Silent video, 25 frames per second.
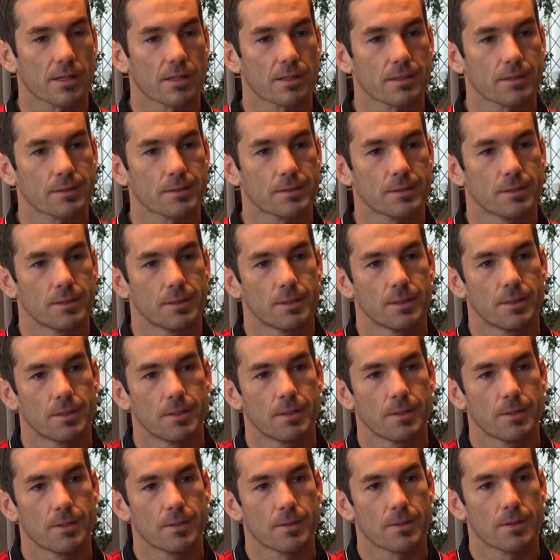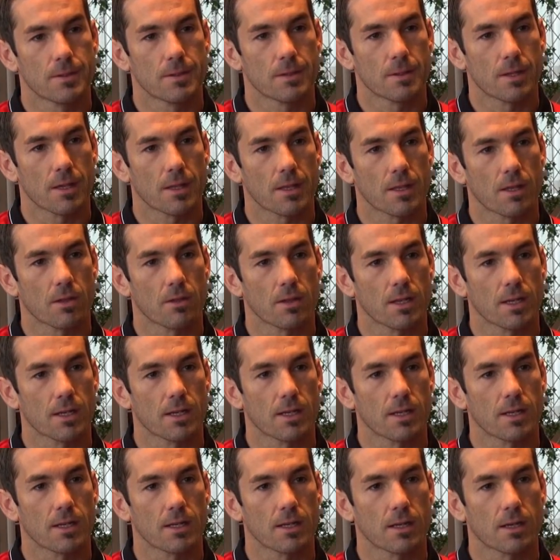And you know, they were
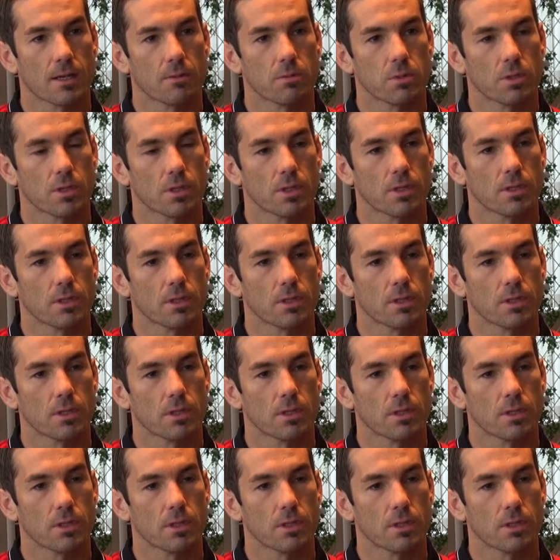lucky to get a couple of